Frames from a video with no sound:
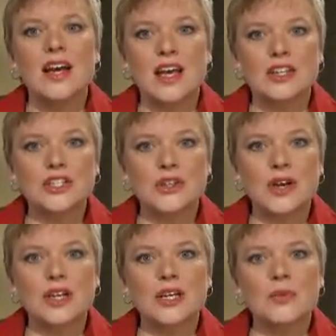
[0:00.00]
and a
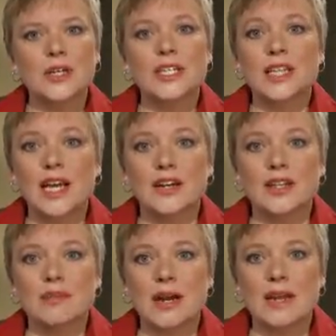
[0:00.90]
strongly worded letter
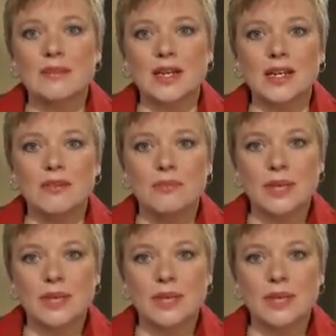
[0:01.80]
in the pipeline,